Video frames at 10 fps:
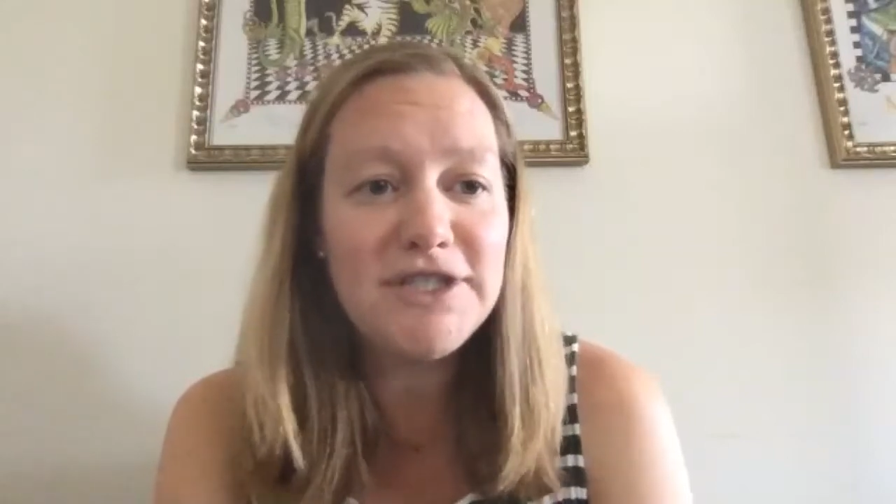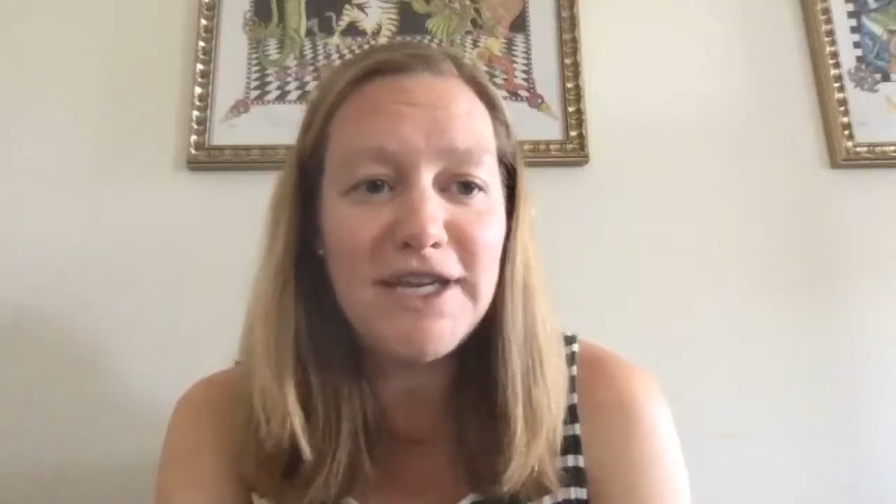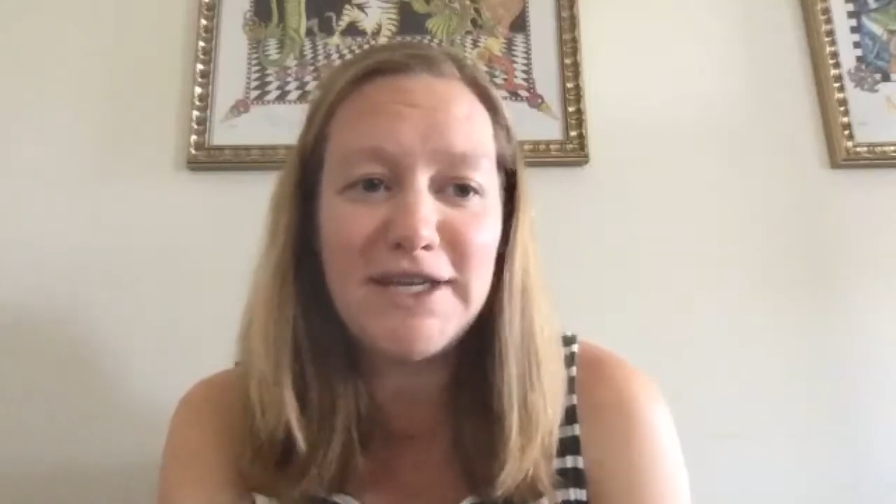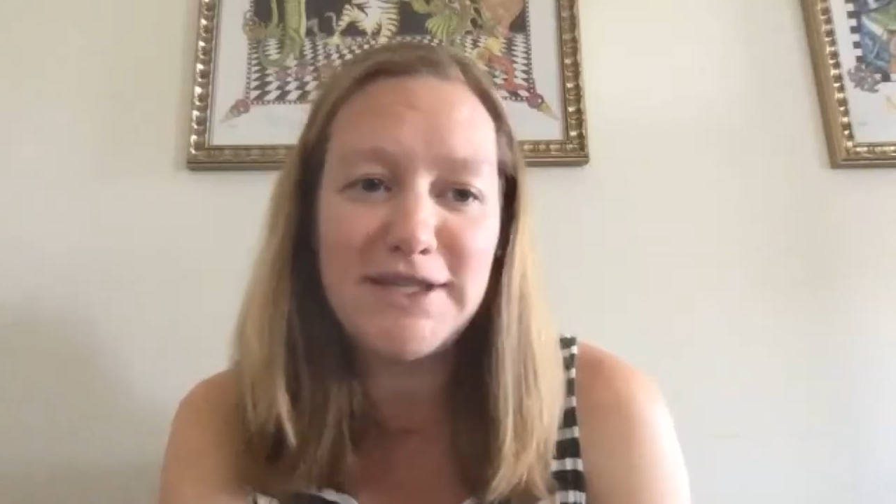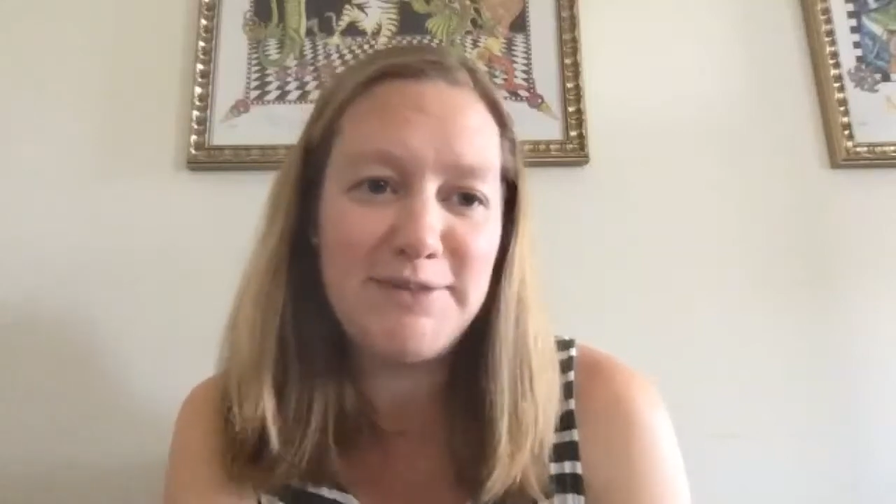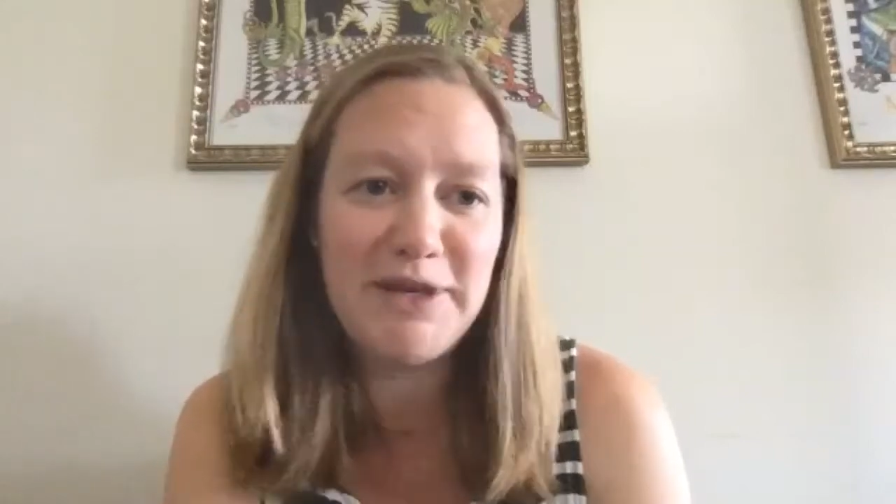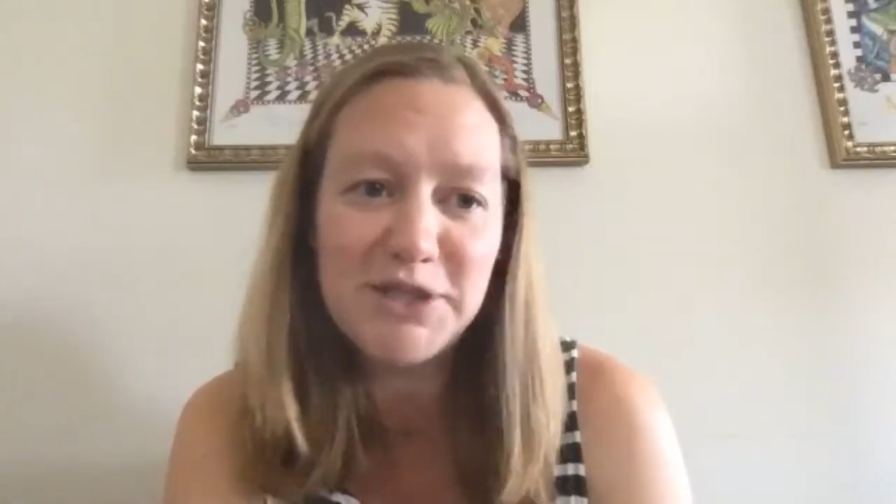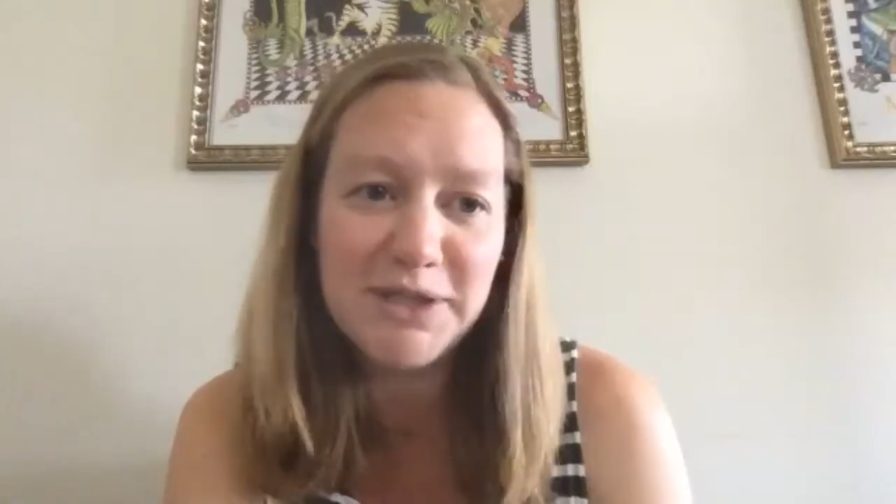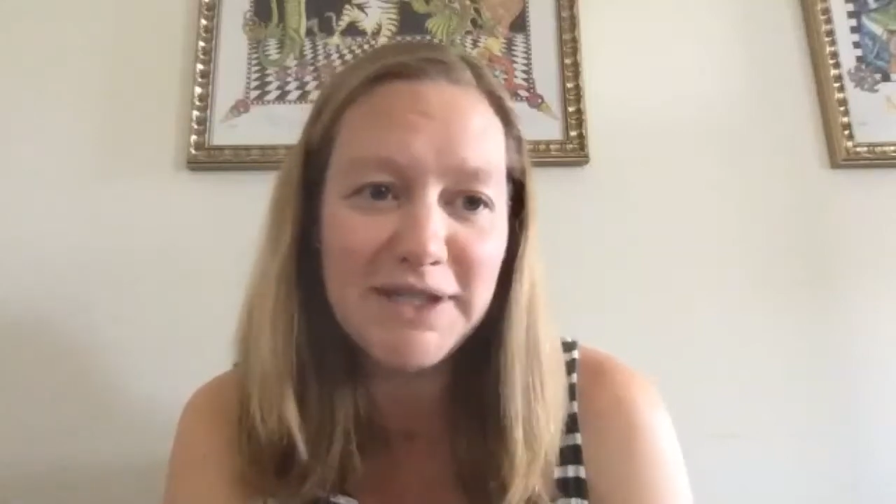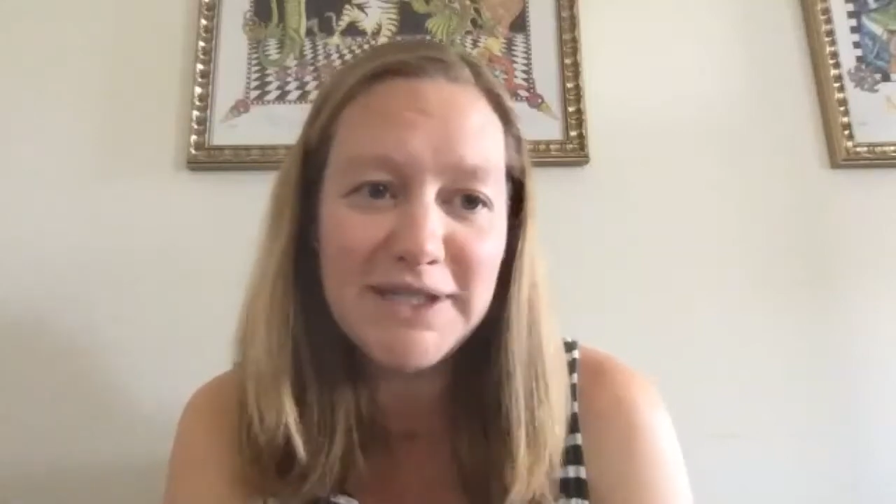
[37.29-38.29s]
data
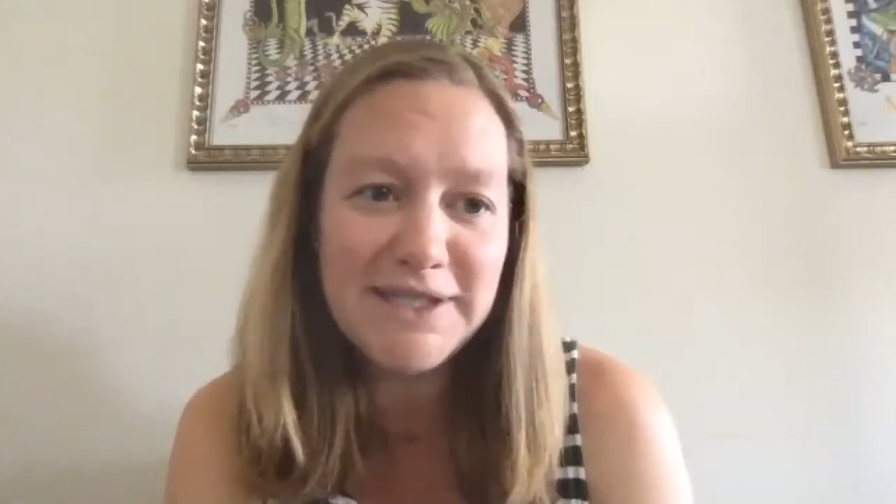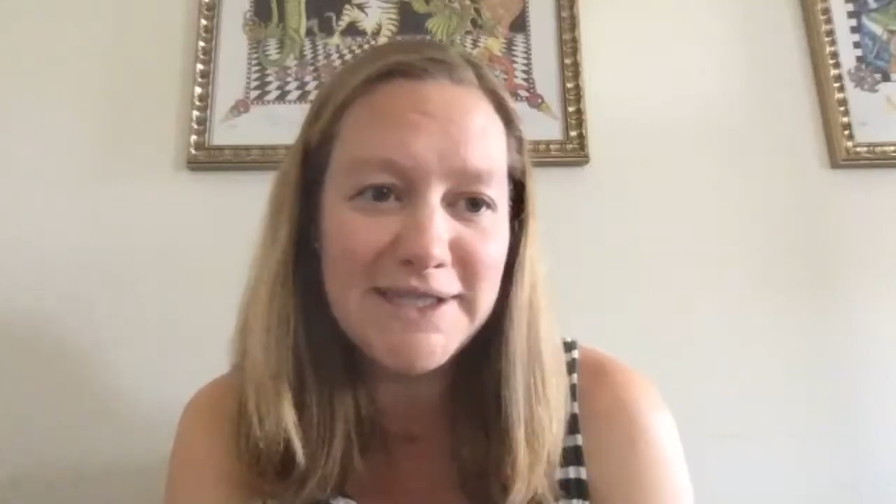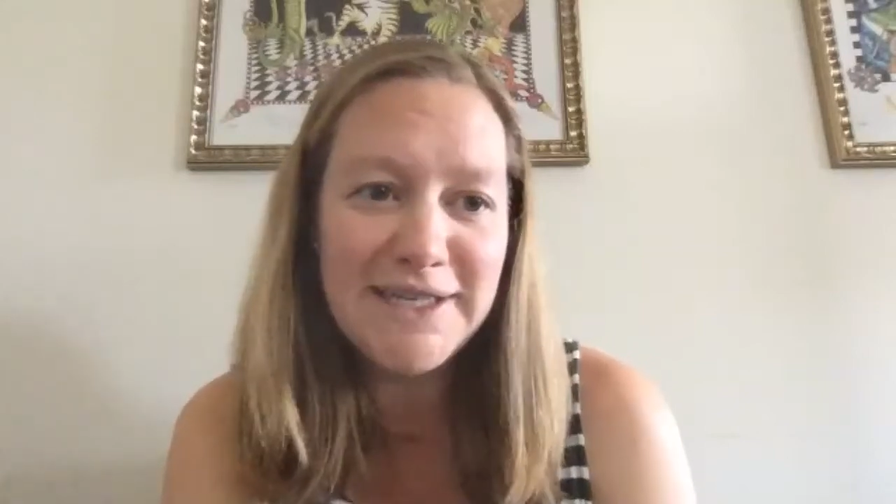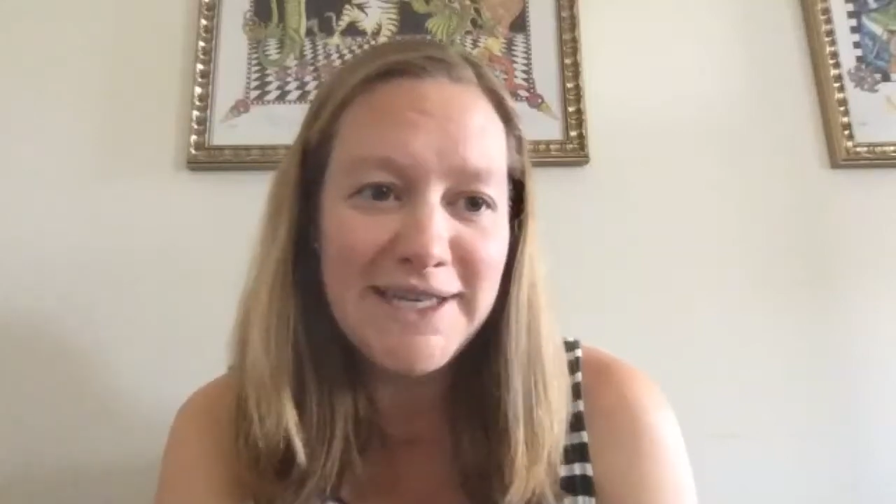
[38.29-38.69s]
specialist.